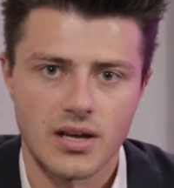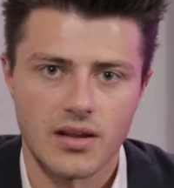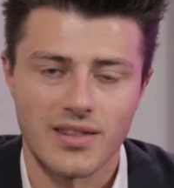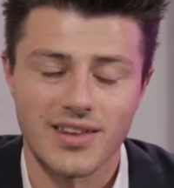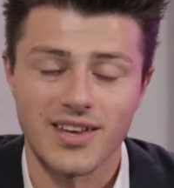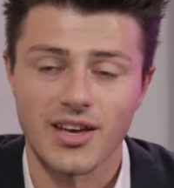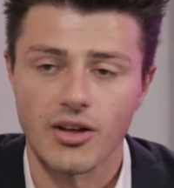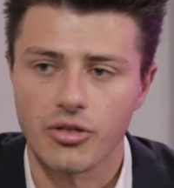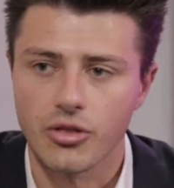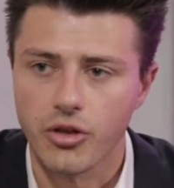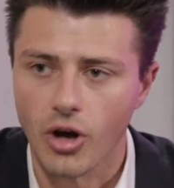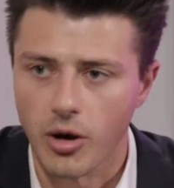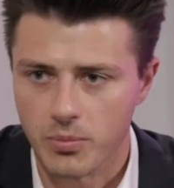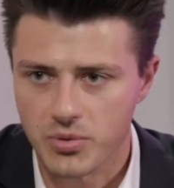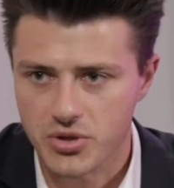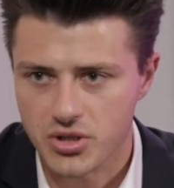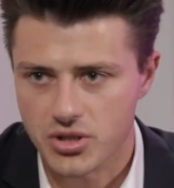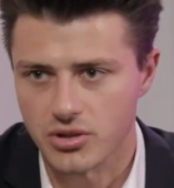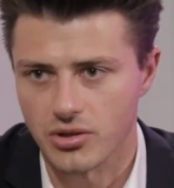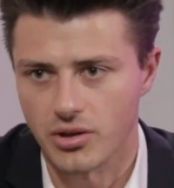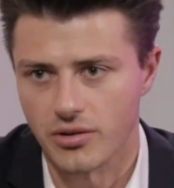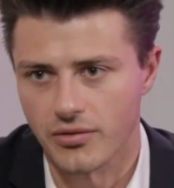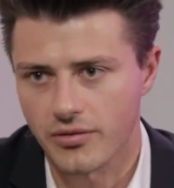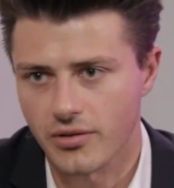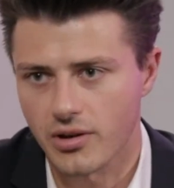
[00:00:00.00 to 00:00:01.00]

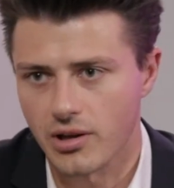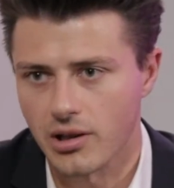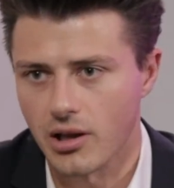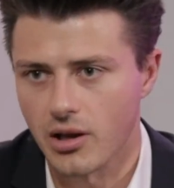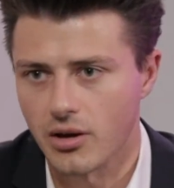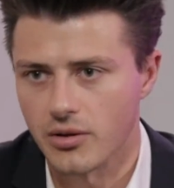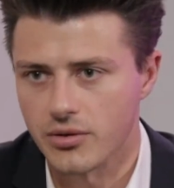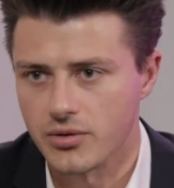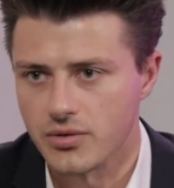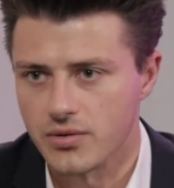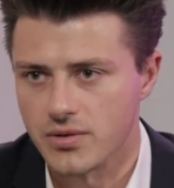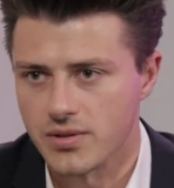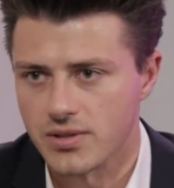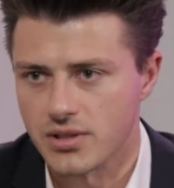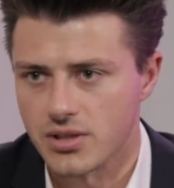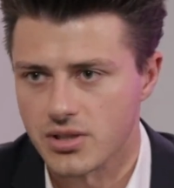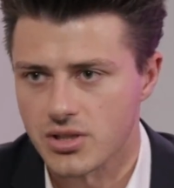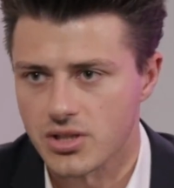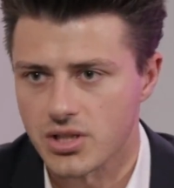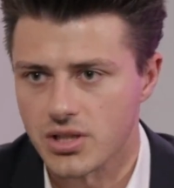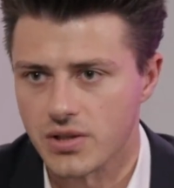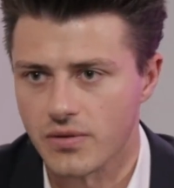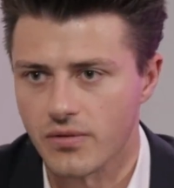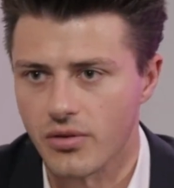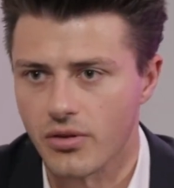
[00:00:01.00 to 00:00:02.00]
adoption of cloud
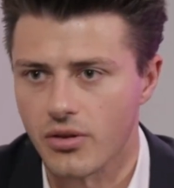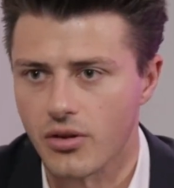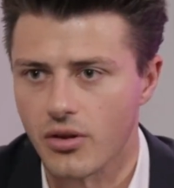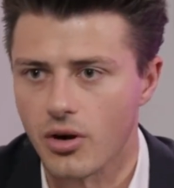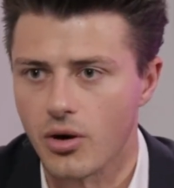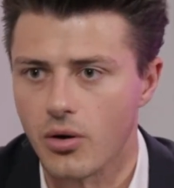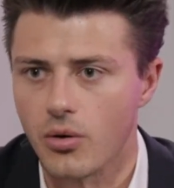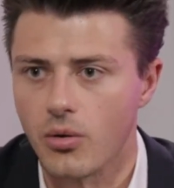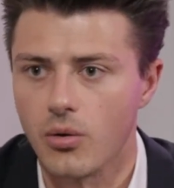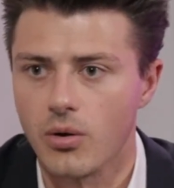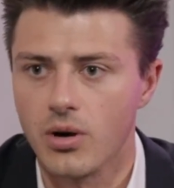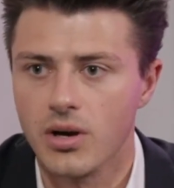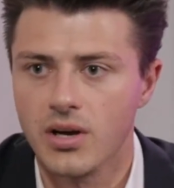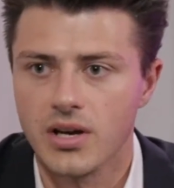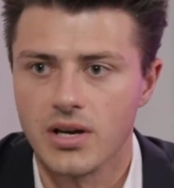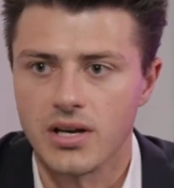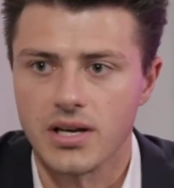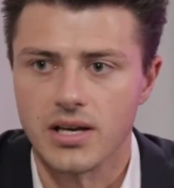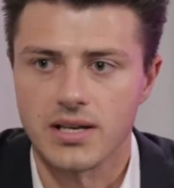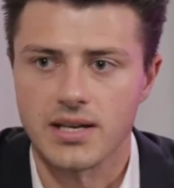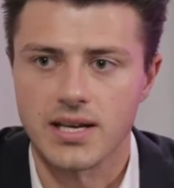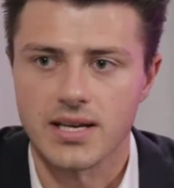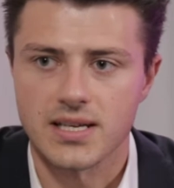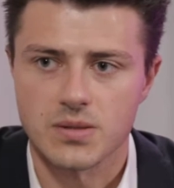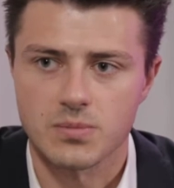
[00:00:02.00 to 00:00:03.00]
usage, even though
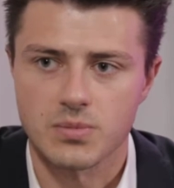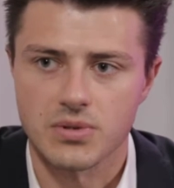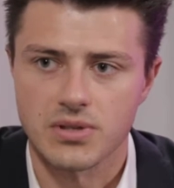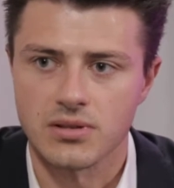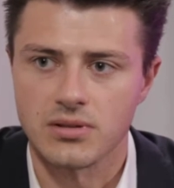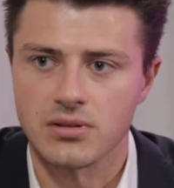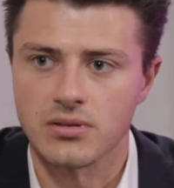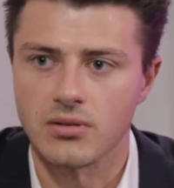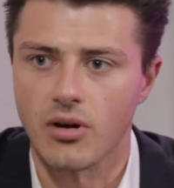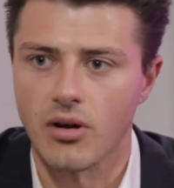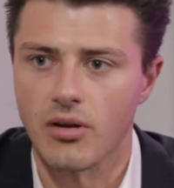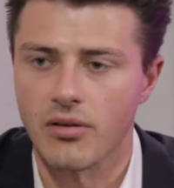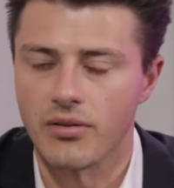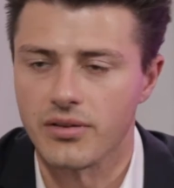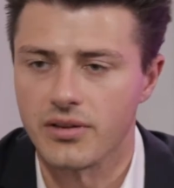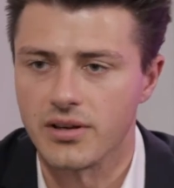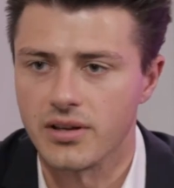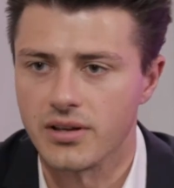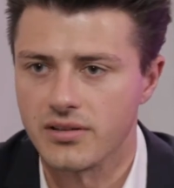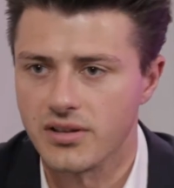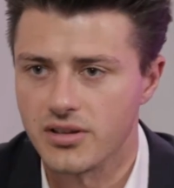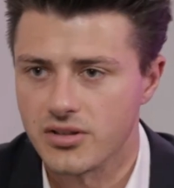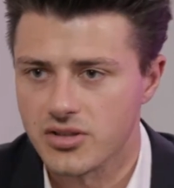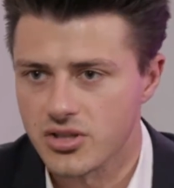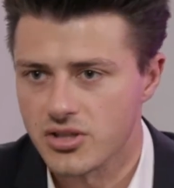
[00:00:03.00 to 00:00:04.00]
it has been on the
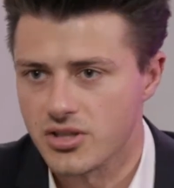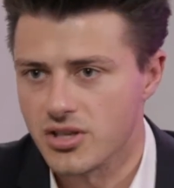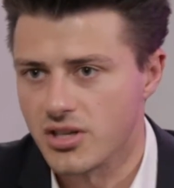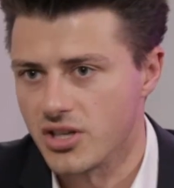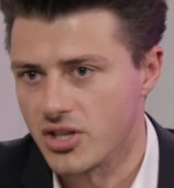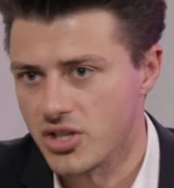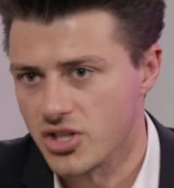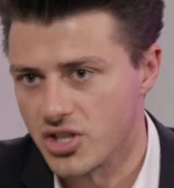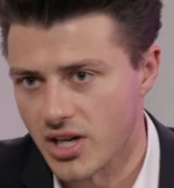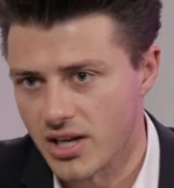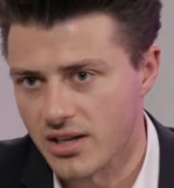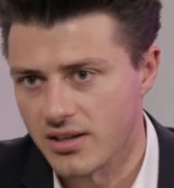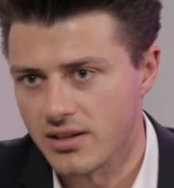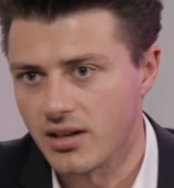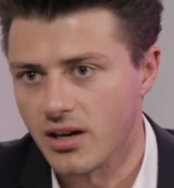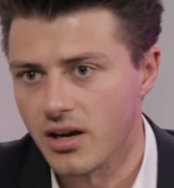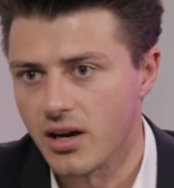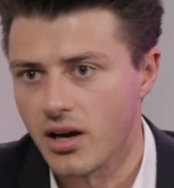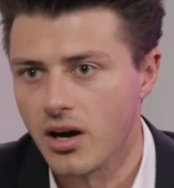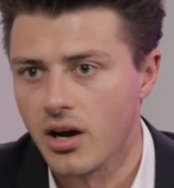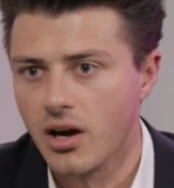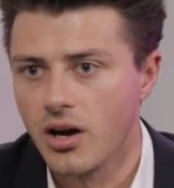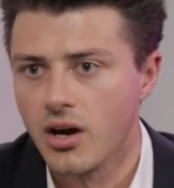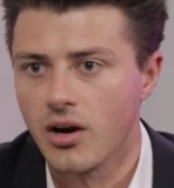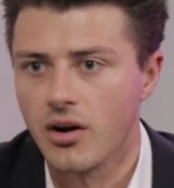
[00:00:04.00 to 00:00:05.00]
digital
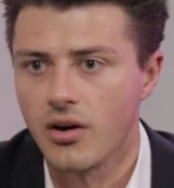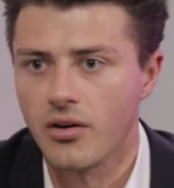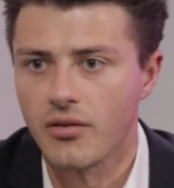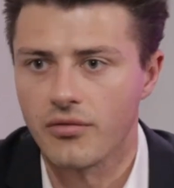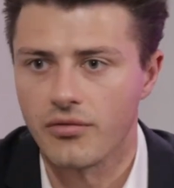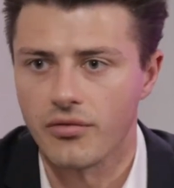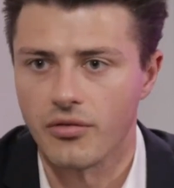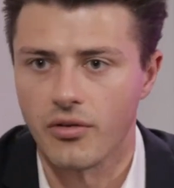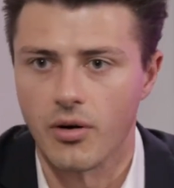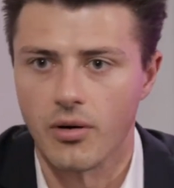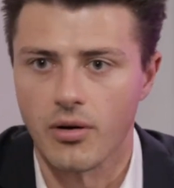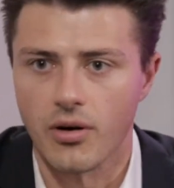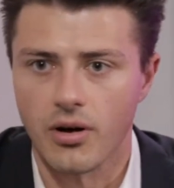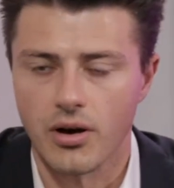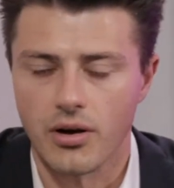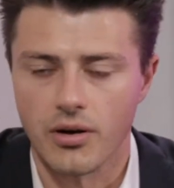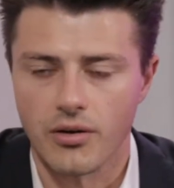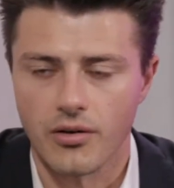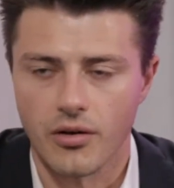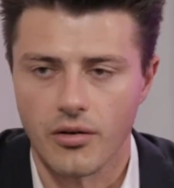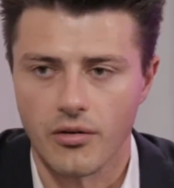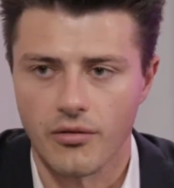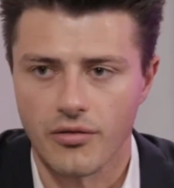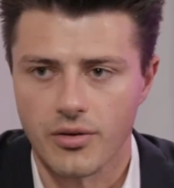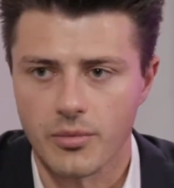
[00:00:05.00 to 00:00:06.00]
agenda for,
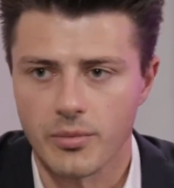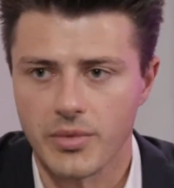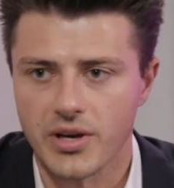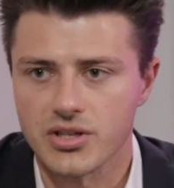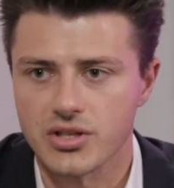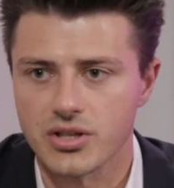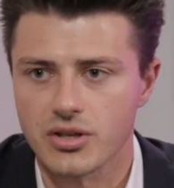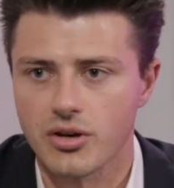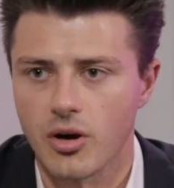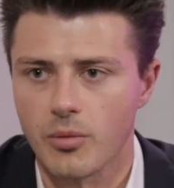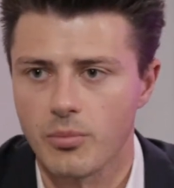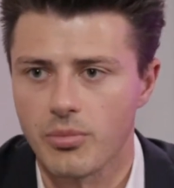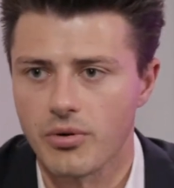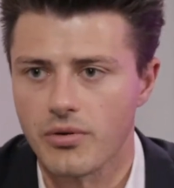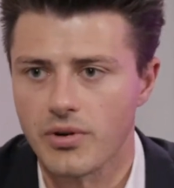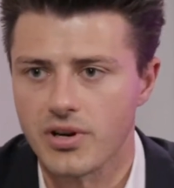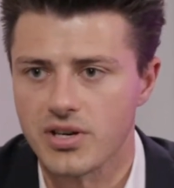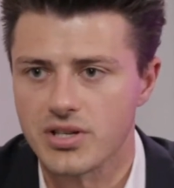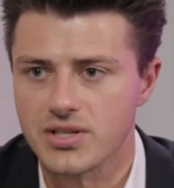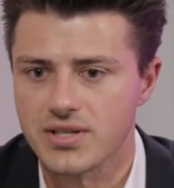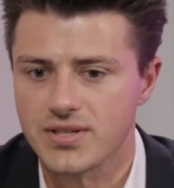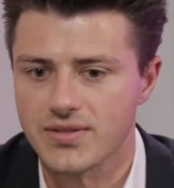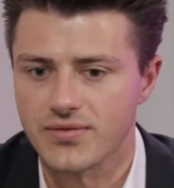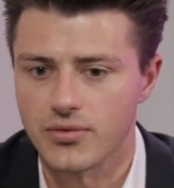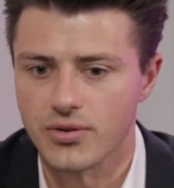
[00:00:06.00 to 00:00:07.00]
of the major
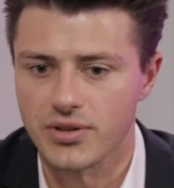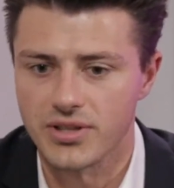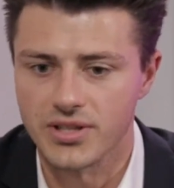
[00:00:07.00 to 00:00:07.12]
corporations for